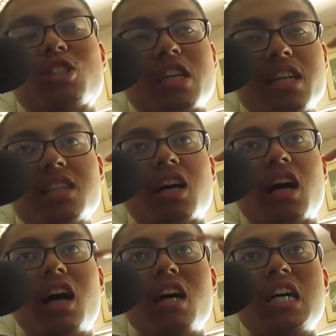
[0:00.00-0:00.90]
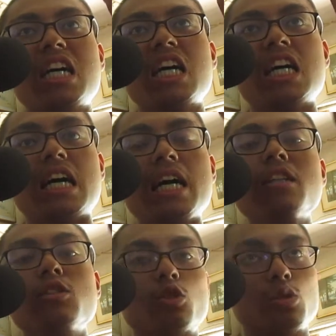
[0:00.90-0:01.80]
data
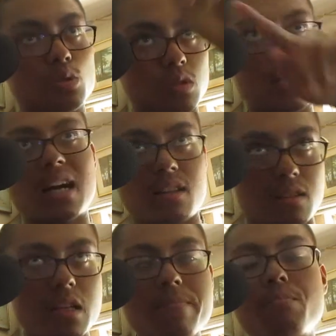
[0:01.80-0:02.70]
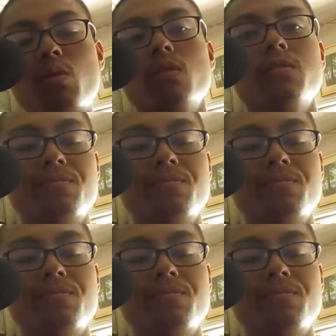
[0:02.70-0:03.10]
into that input.